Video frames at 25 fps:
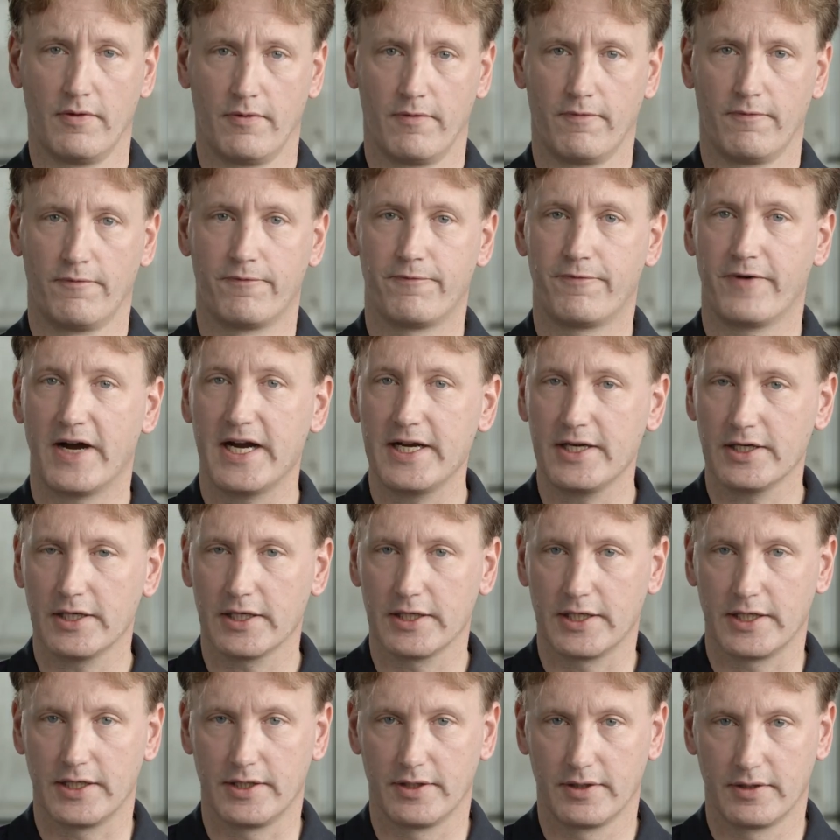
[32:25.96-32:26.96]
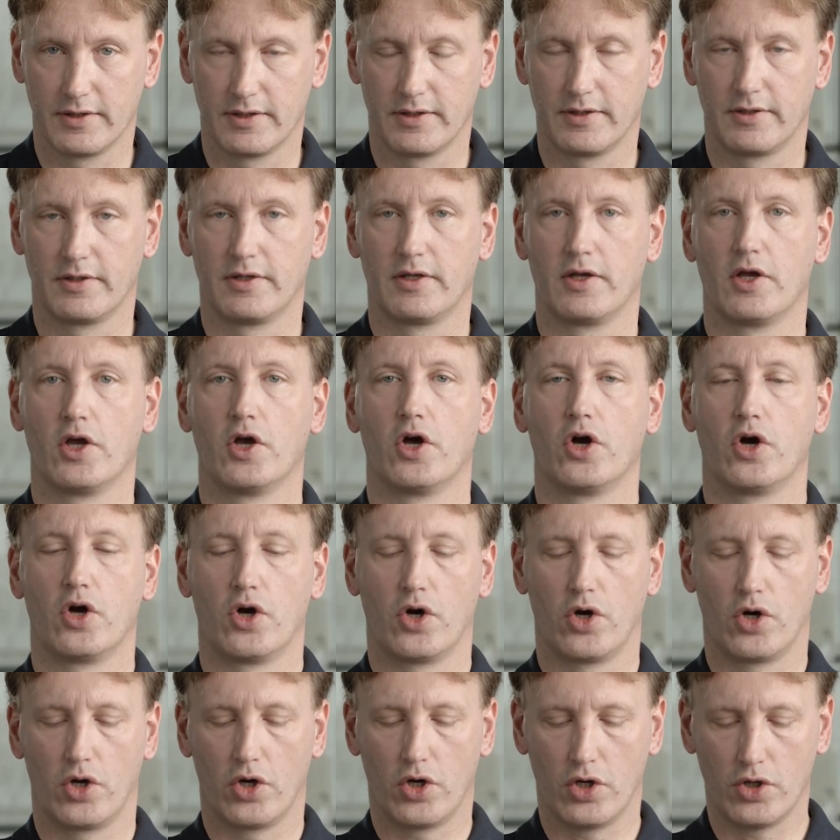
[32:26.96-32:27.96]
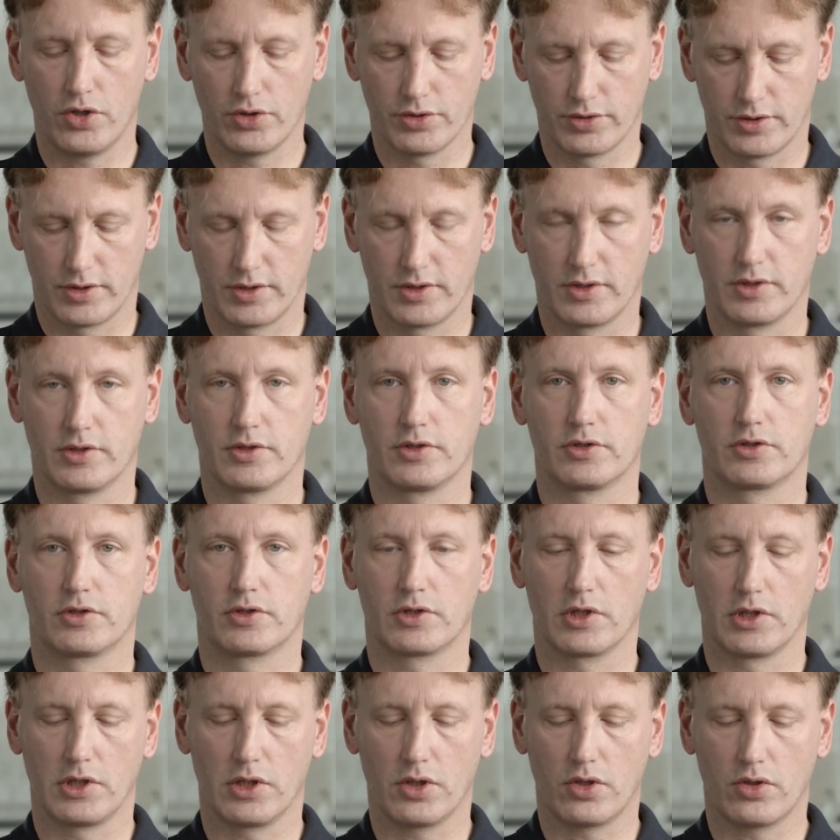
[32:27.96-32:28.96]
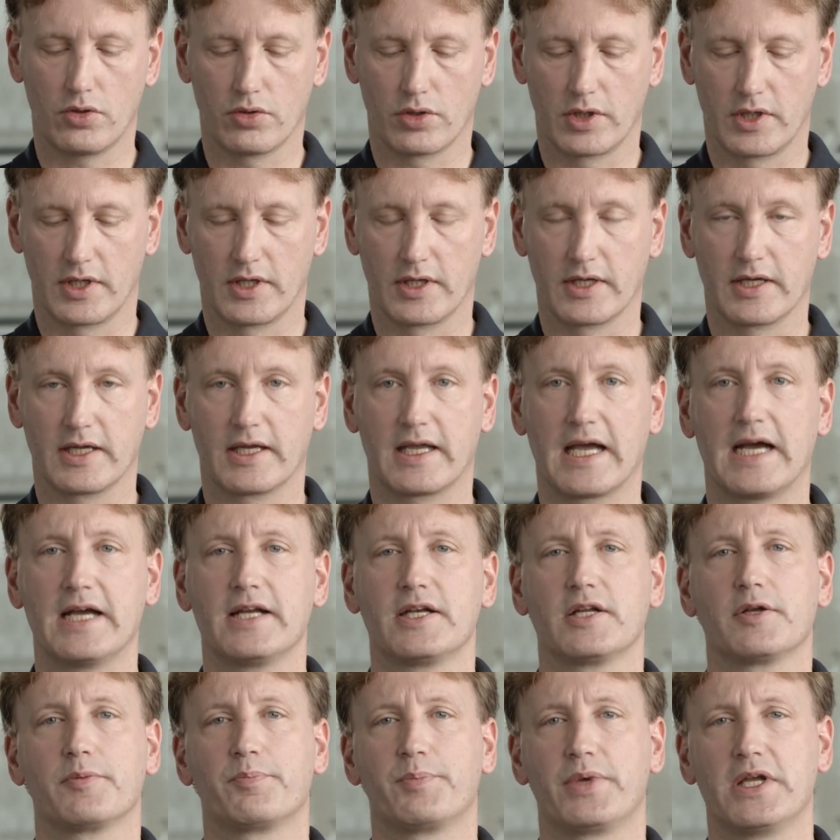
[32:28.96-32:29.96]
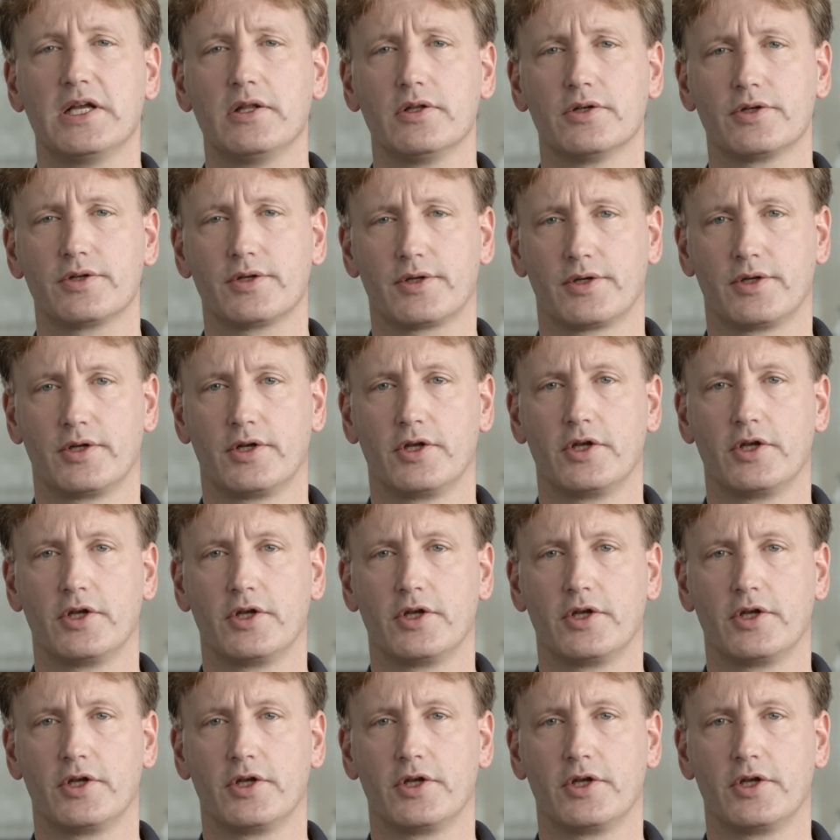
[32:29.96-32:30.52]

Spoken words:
Finally, on the long guiding pillar,